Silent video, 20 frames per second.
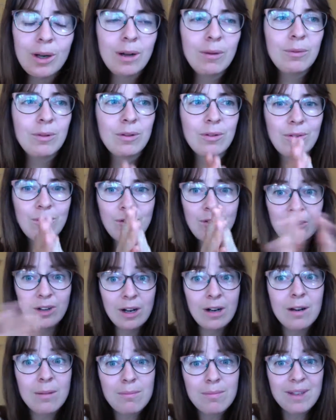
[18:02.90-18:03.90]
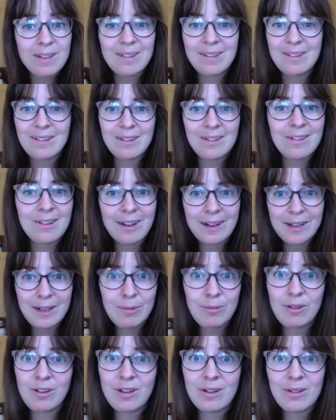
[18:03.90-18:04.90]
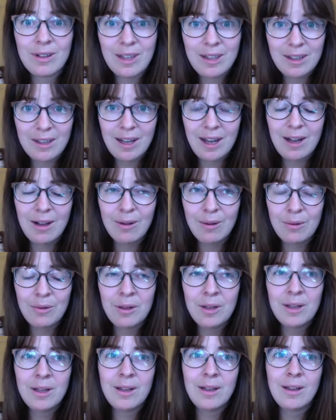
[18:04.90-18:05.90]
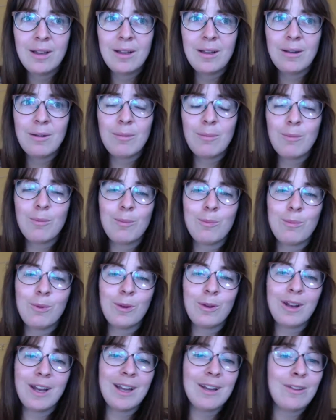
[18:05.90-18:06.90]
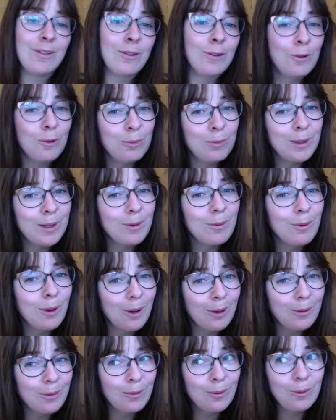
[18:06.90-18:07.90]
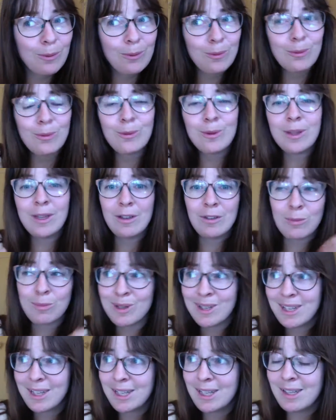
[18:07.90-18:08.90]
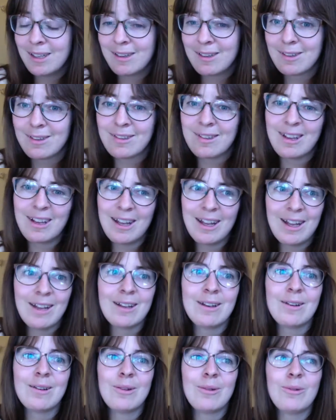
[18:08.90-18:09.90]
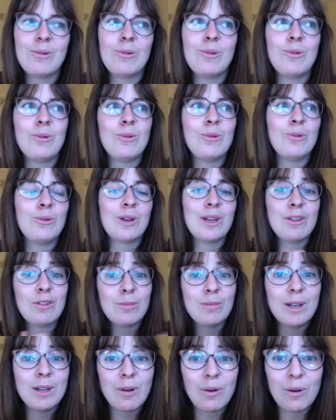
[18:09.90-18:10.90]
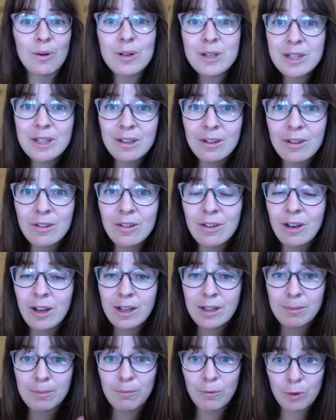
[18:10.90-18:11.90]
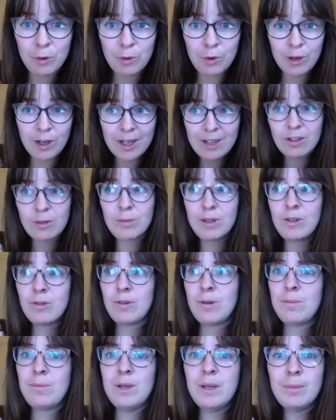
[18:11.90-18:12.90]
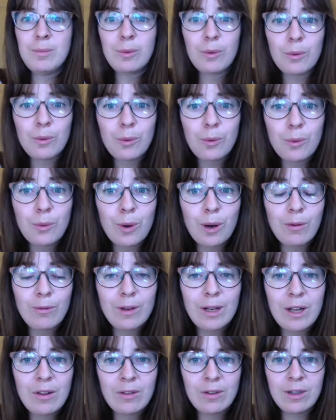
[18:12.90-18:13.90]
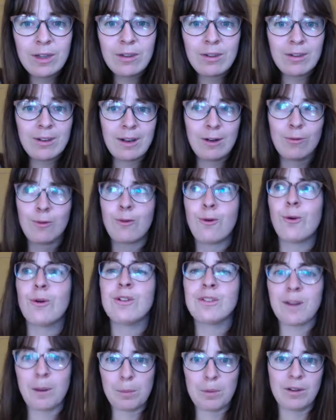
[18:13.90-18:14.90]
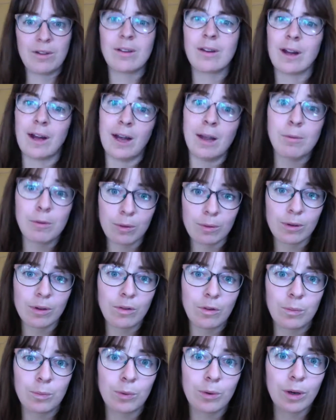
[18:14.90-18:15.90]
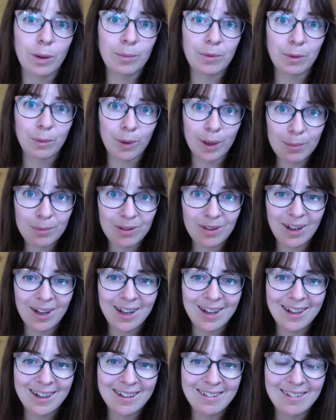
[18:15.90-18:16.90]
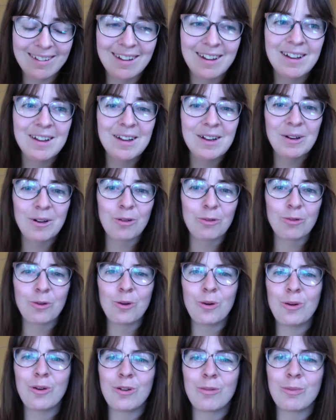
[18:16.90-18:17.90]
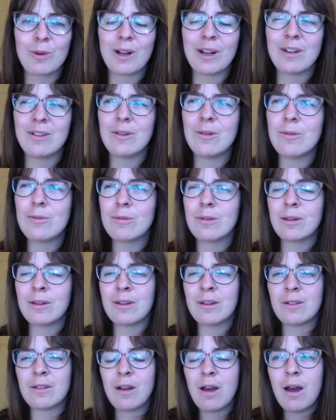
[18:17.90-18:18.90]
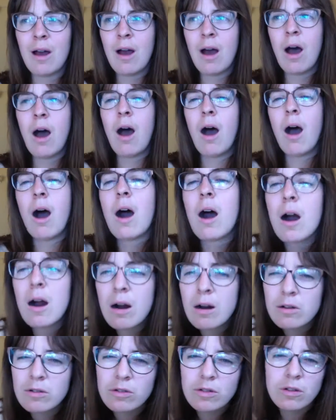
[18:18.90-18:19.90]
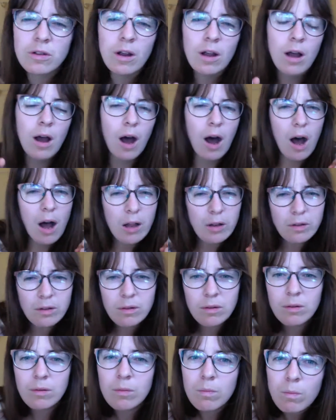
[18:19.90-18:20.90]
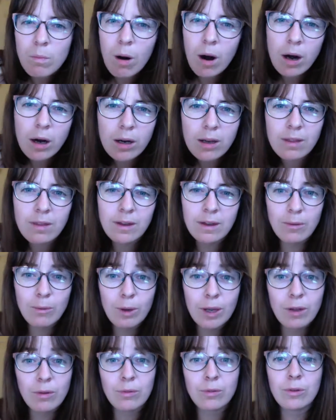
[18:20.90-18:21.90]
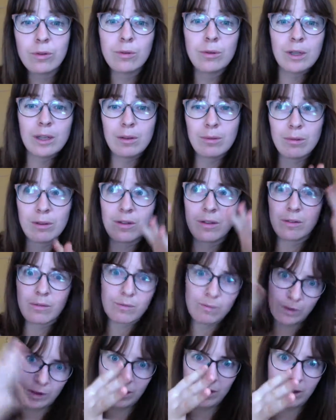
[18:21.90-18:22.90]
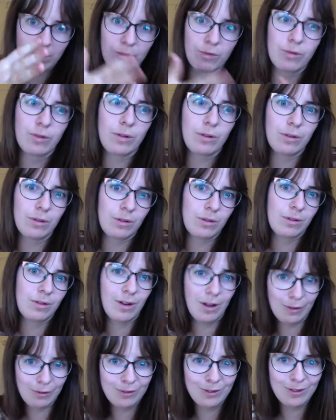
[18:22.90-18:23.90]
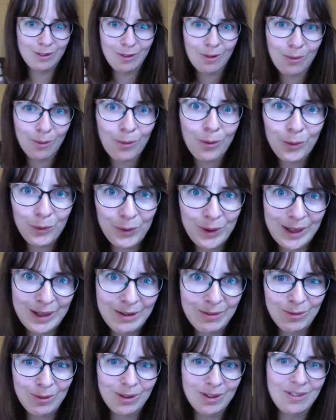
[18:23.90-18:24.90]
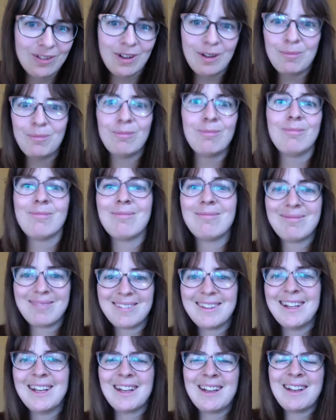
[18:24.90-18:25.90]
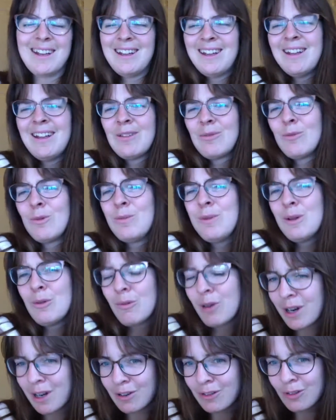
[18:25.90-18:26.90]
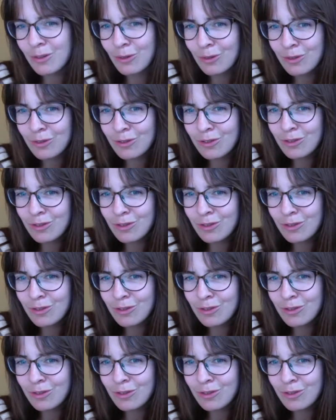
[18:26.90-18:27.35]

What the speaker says: I want to share the messages like I'm sharing it now. But let you be the one who gives me the hints and who gives me the audience, like who connects me to the people who are willing to listen. And of course that means that I'm going to put up the website, of course, but I don't want this hard hustle marketing way of doing it, which is funnily the old way, which I'm like, it would be weird to